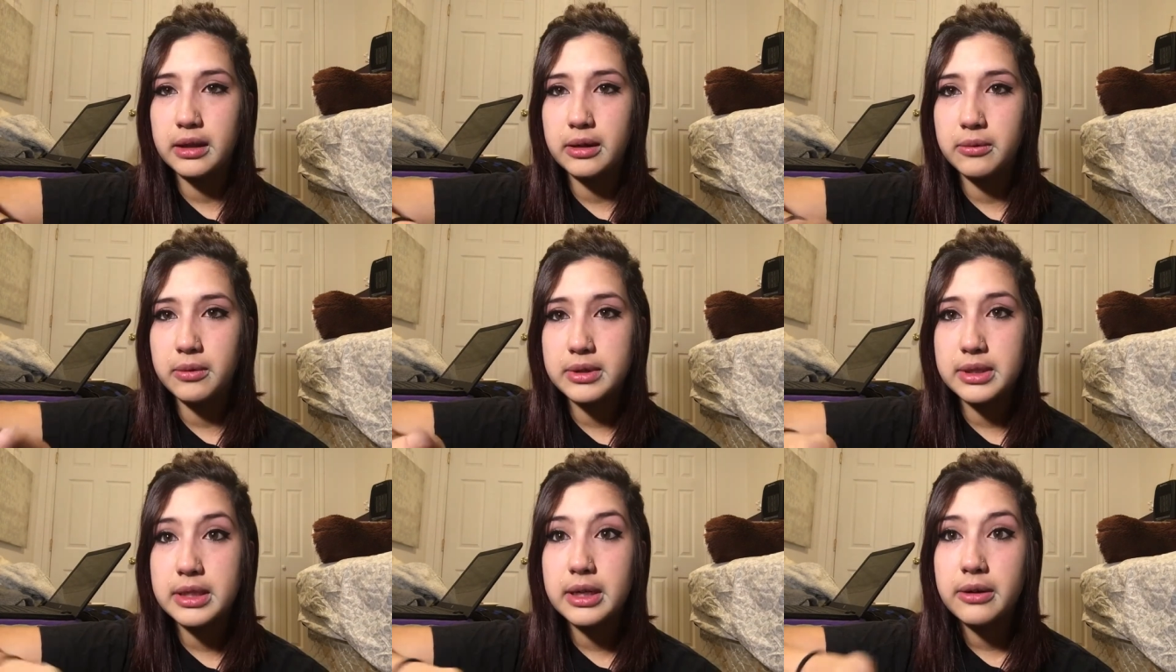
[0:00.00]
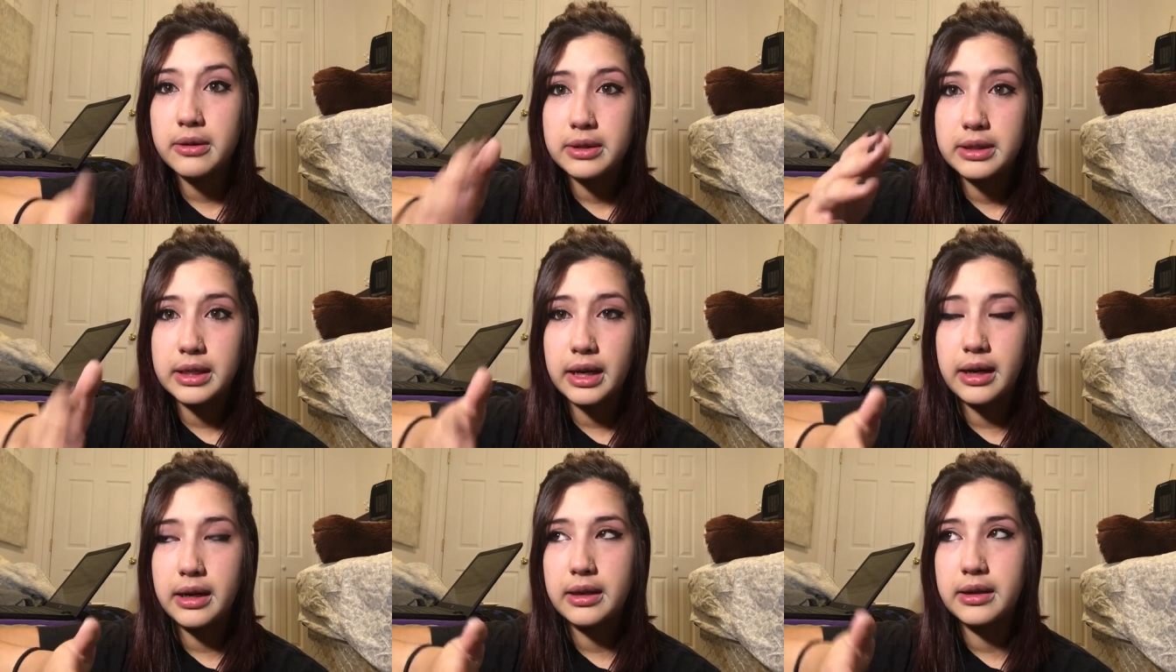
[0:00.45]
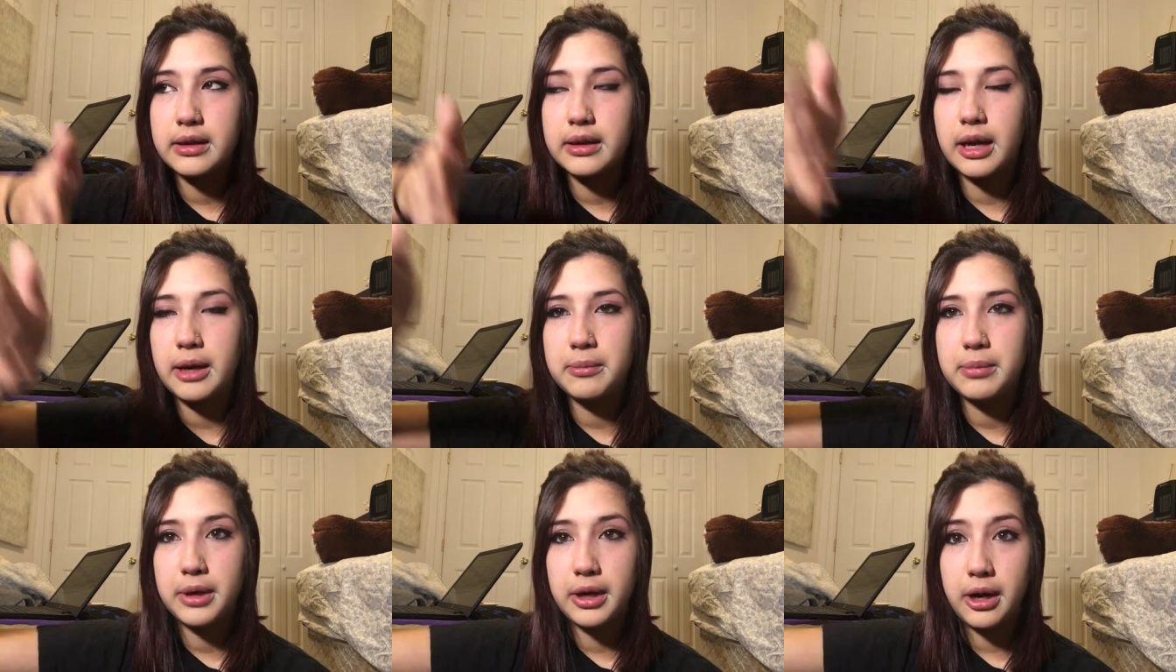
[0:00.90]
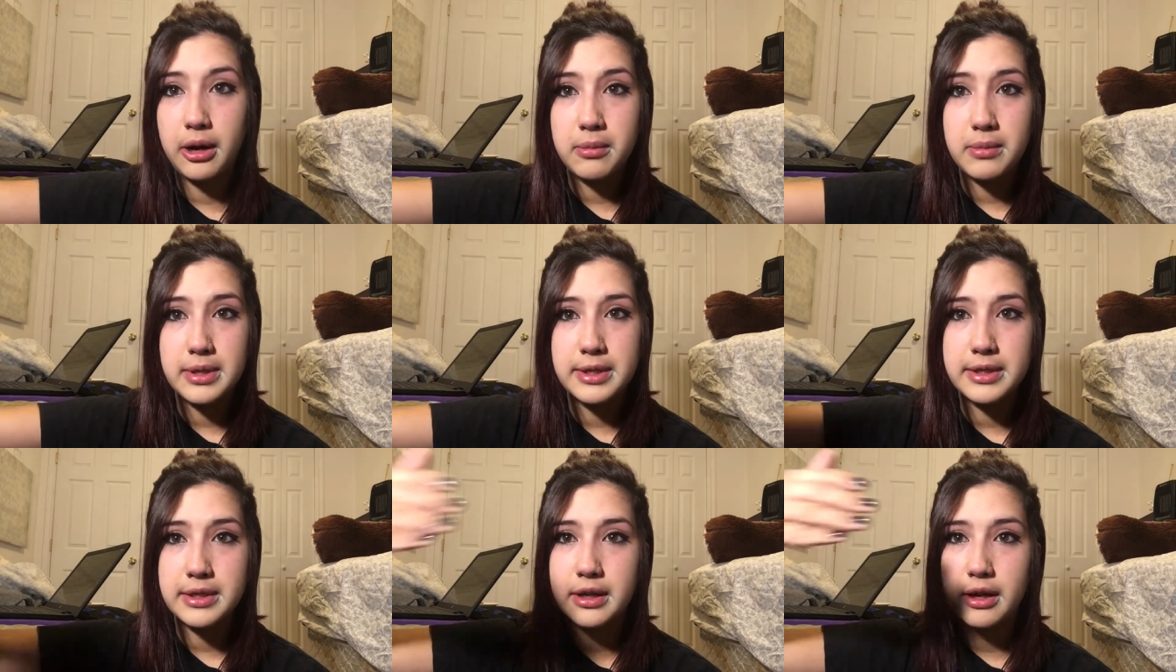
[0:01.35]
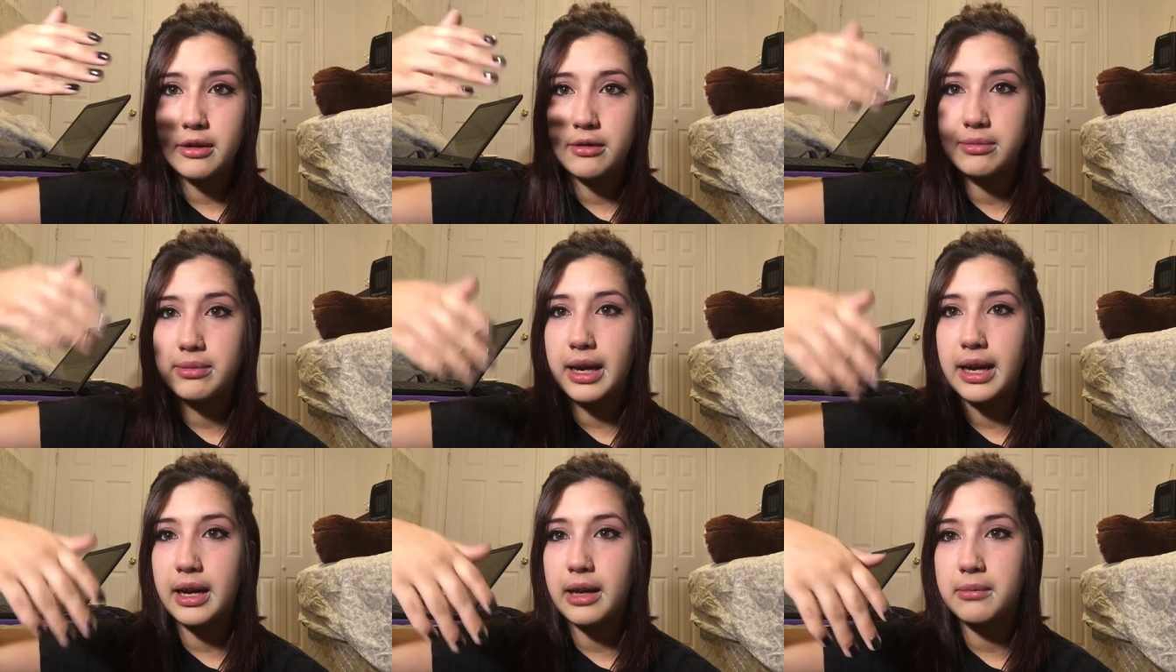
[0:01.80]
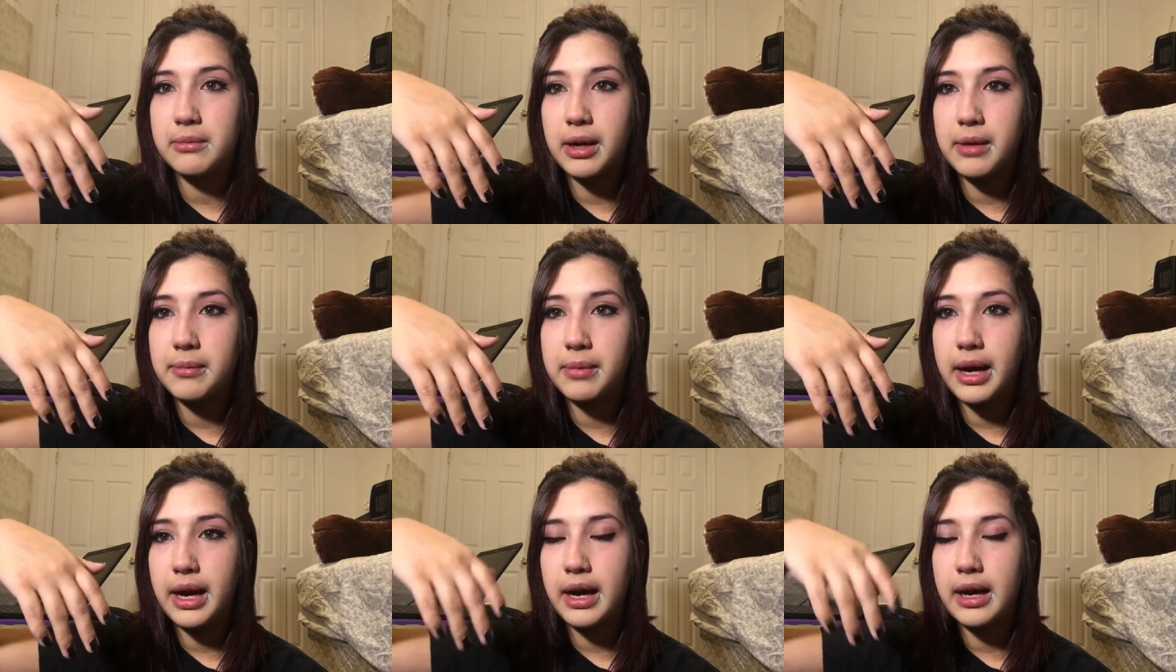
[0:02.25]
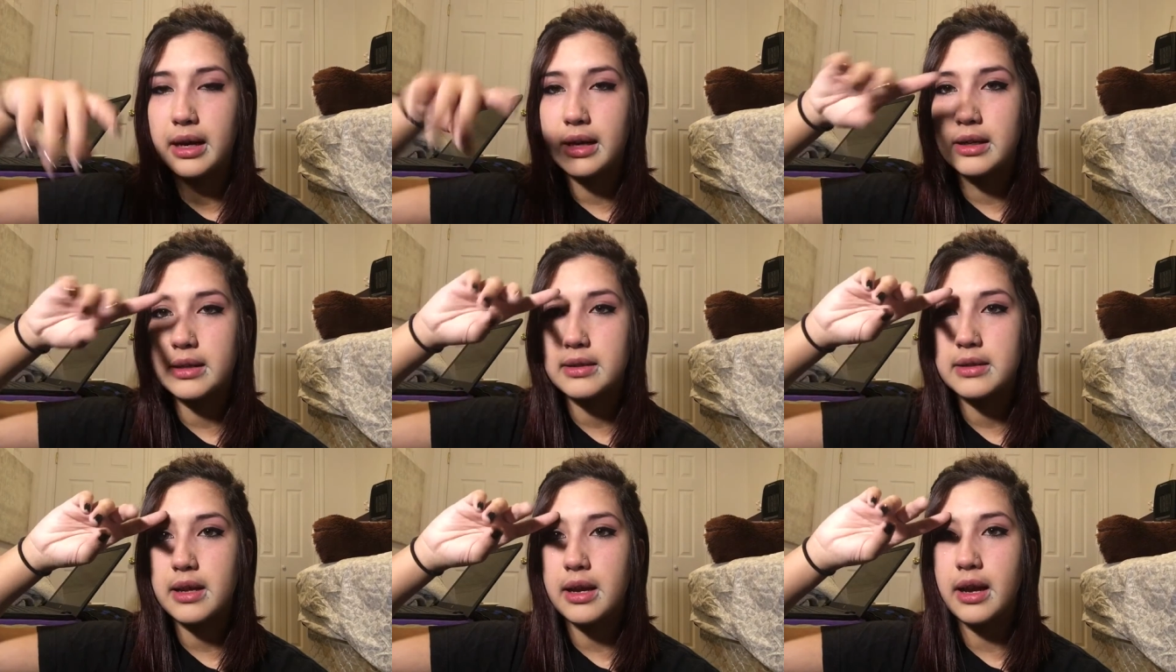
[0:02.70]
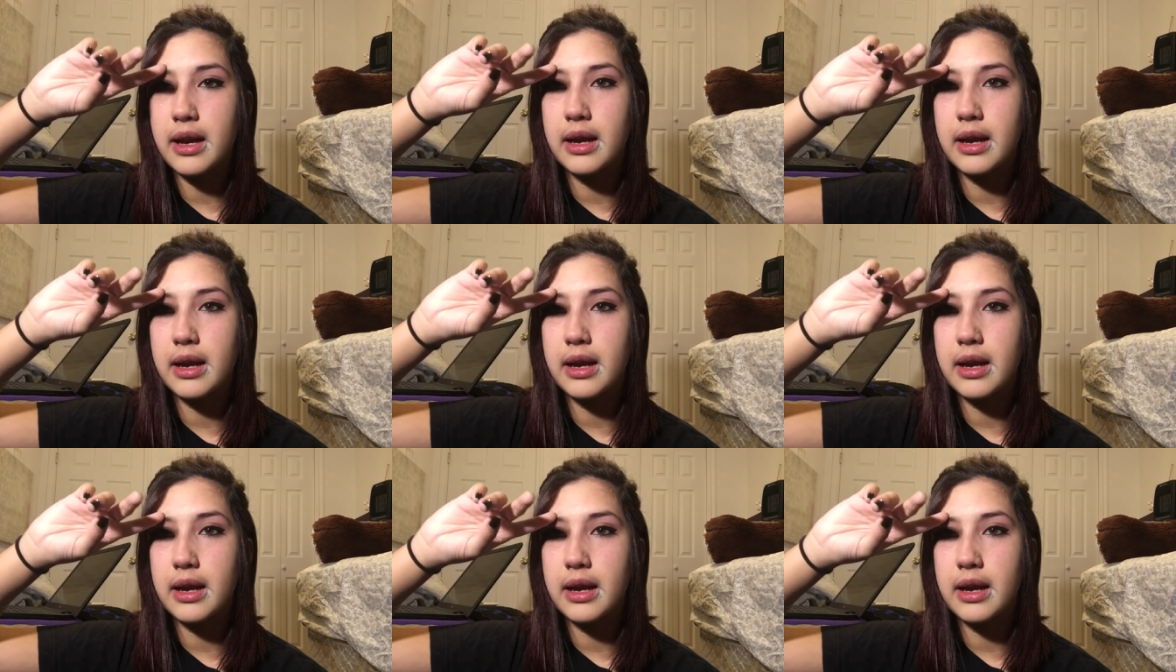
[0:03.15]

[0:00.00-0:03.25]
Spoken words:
Once they were done, I put all my stuff back in my bags